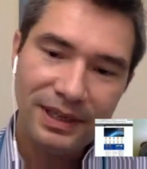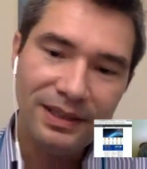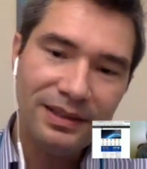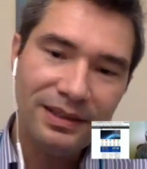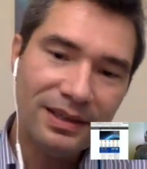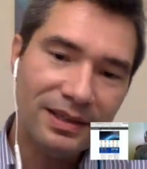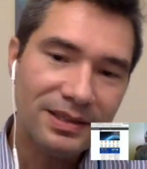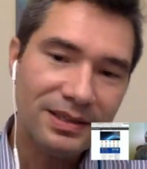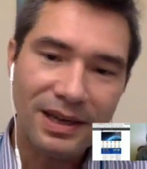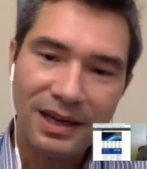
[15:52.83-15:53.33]

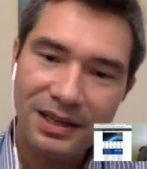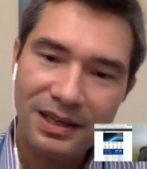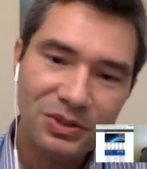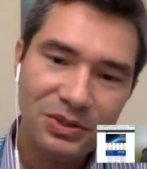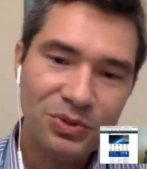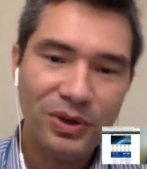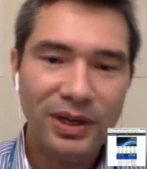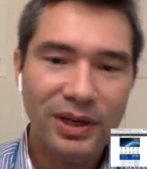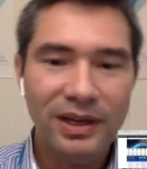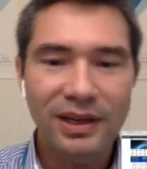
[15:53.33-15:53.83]
this
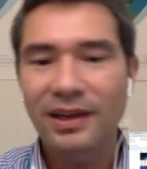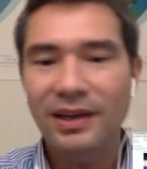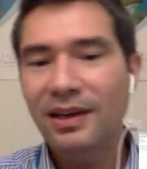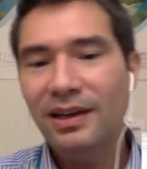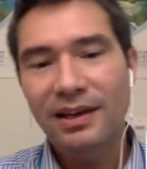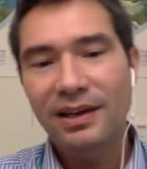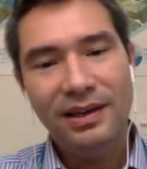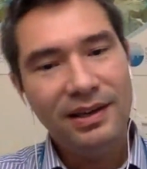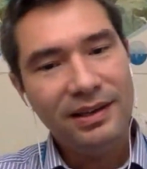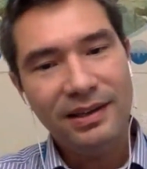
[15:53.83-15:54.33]
country.
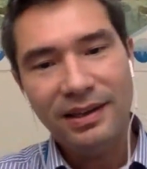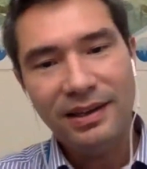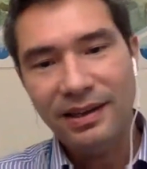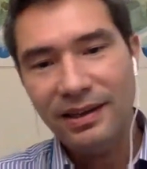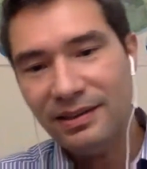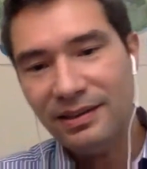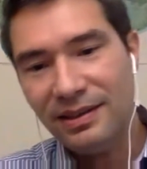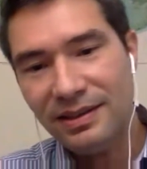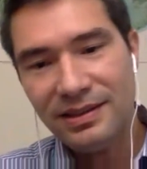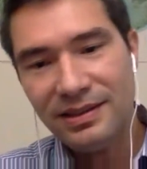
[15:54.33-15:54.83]

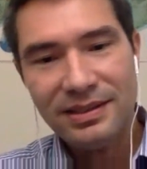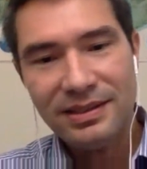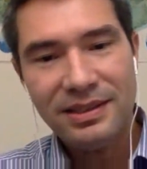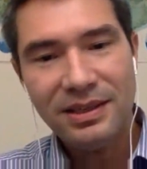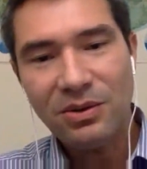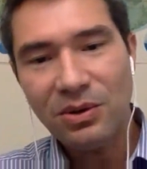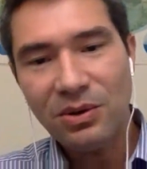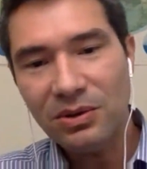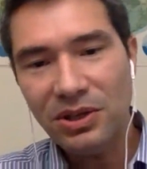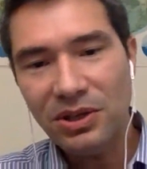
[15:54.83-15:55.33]
This
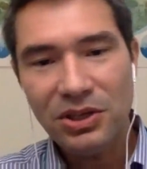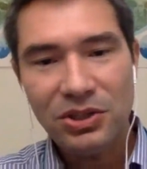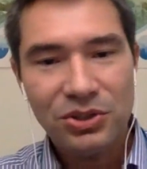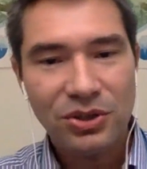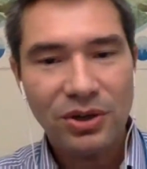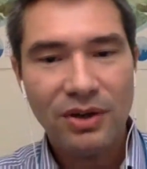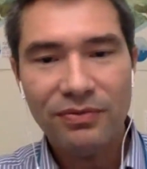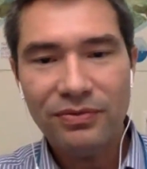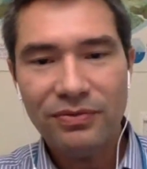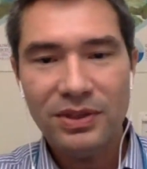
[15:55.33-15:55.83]
is the
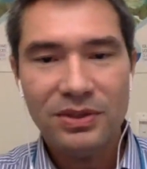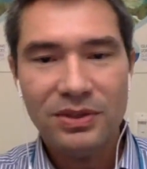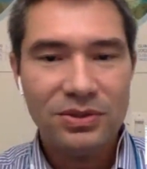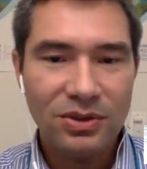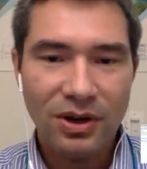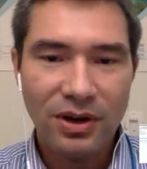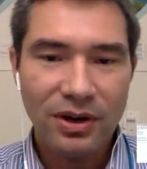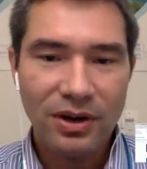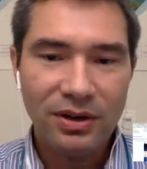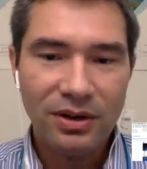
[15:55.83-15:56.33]
condition of the
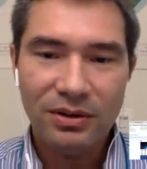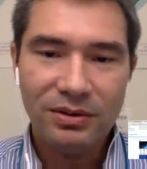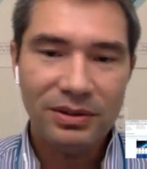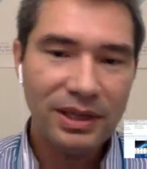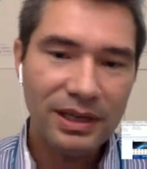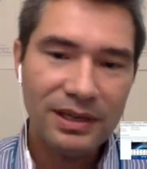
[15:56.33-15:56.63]
soil.